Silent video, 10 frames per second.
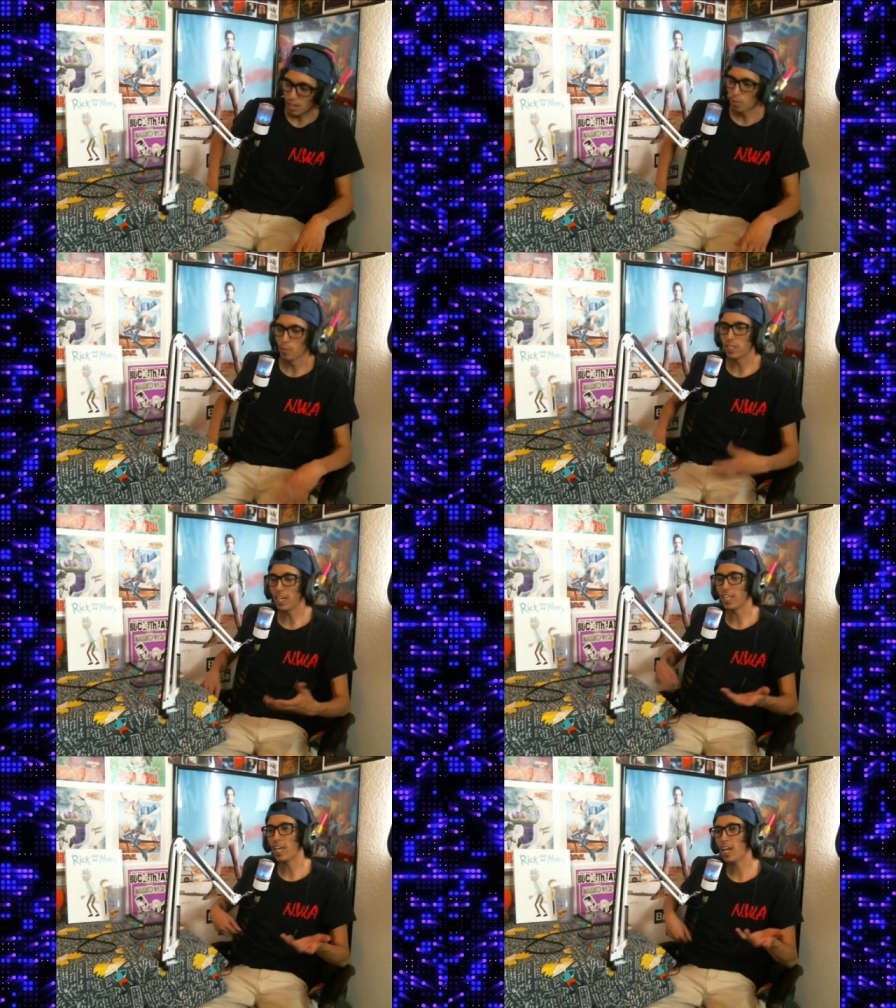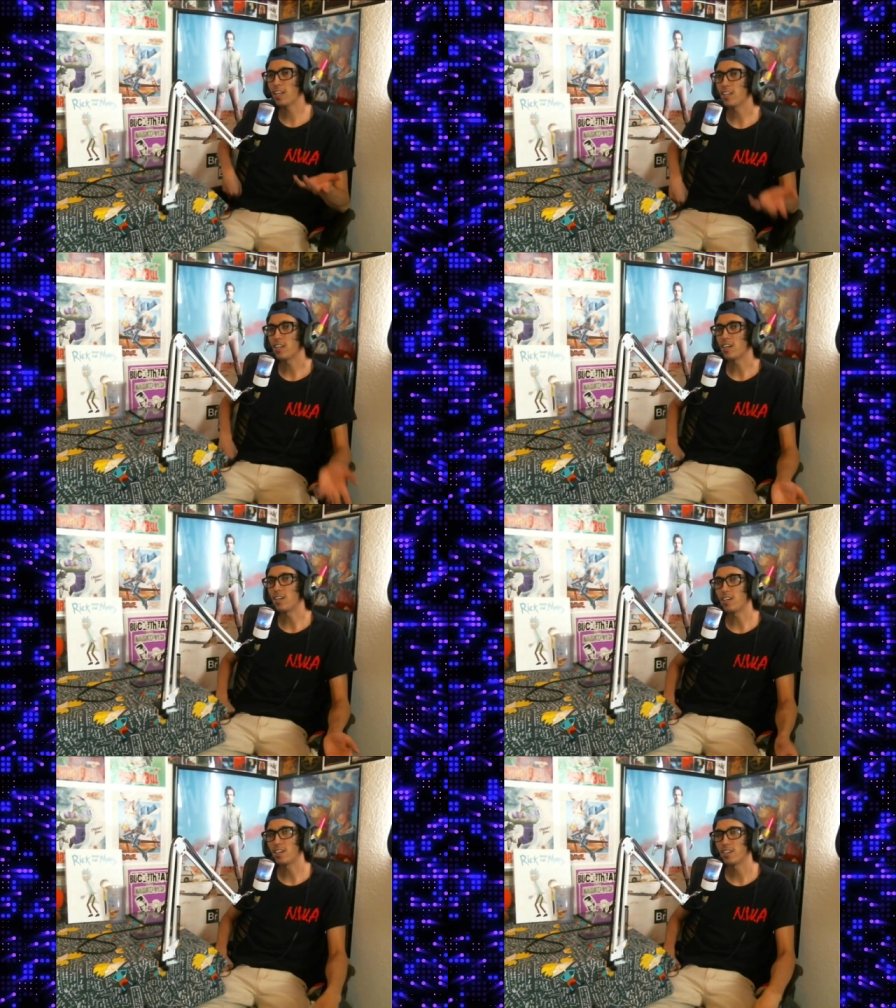But then again,
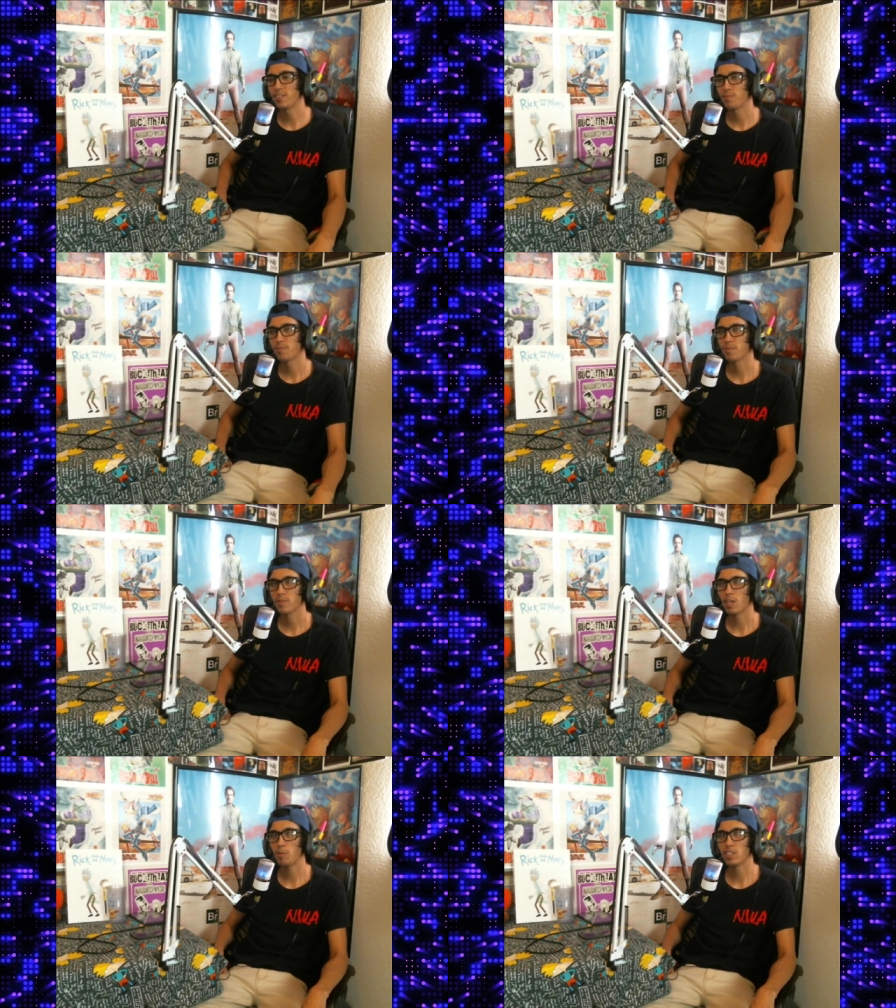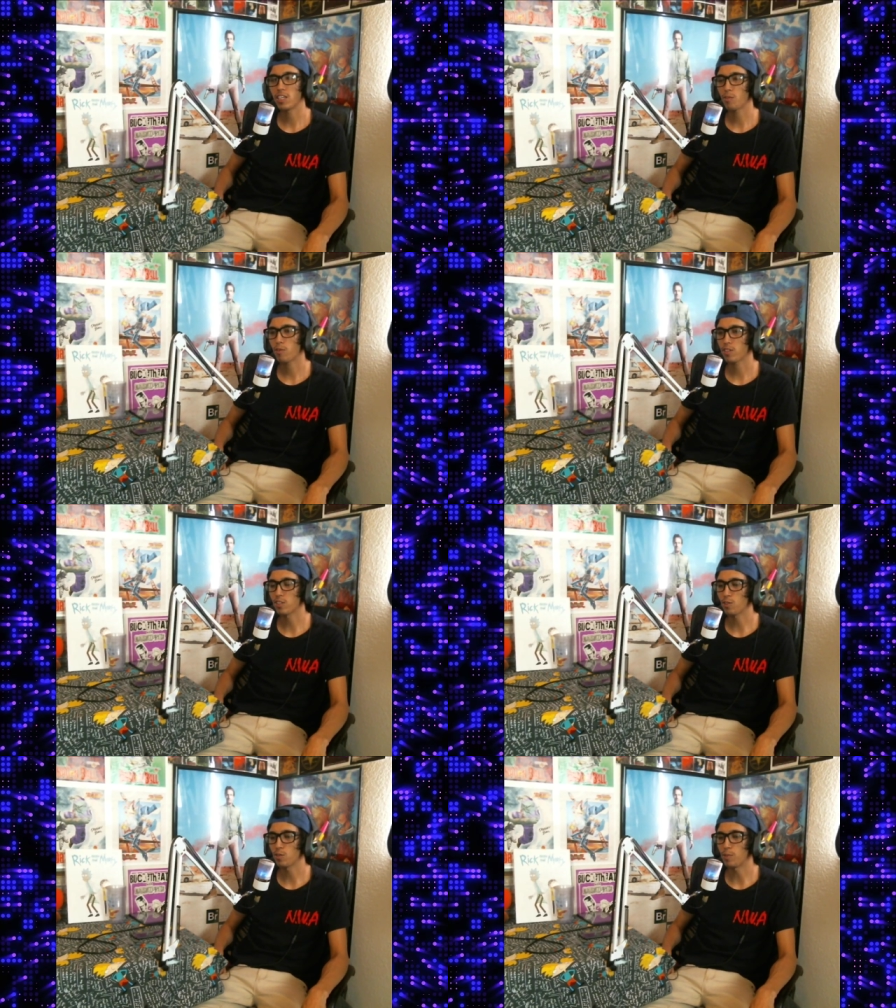I mean, South Park has
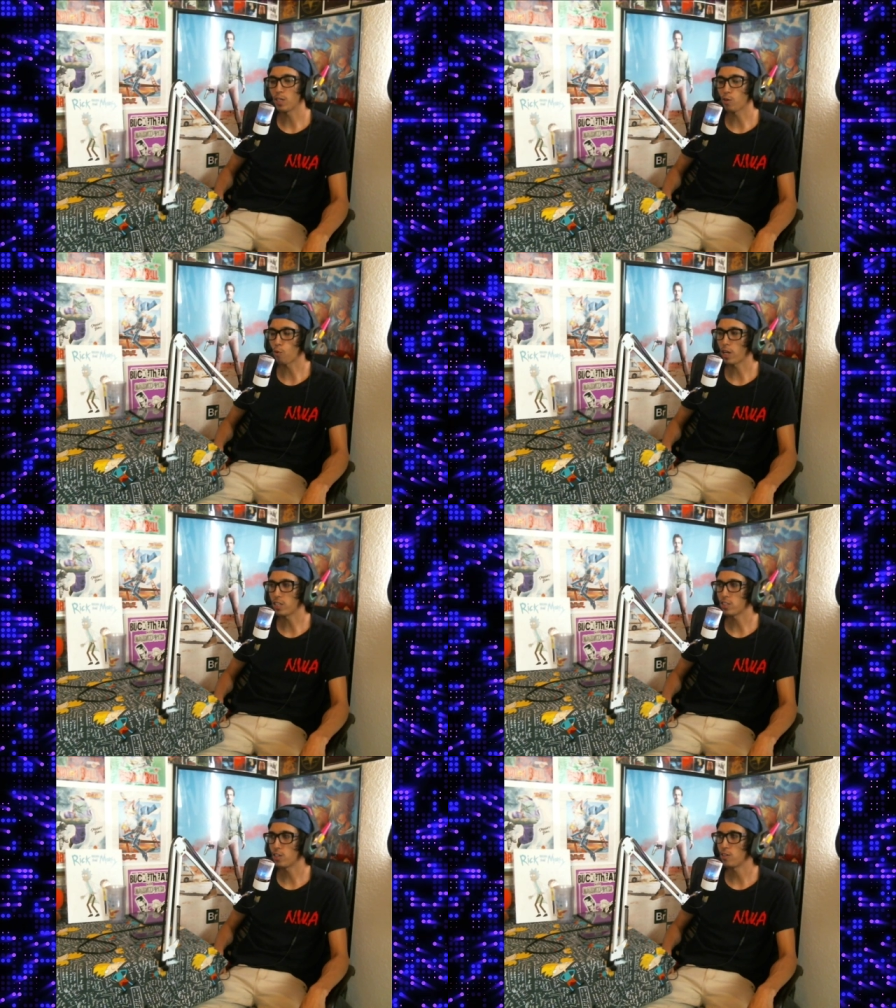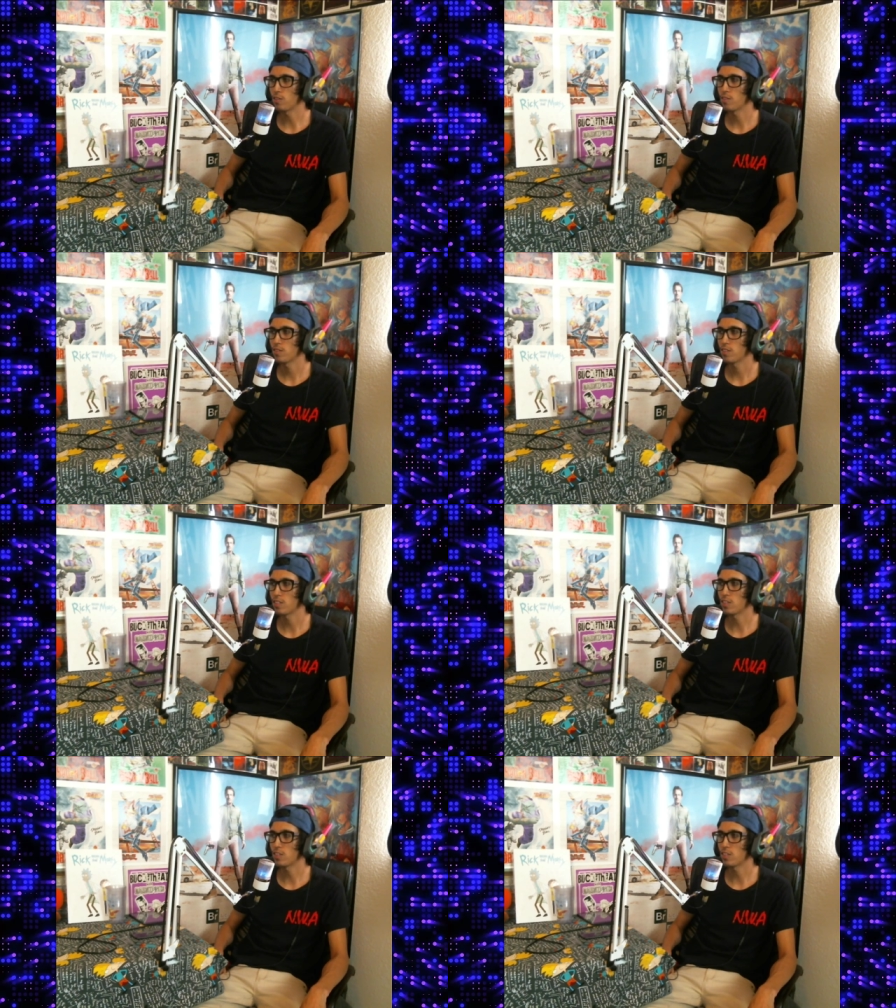always been a great show. It's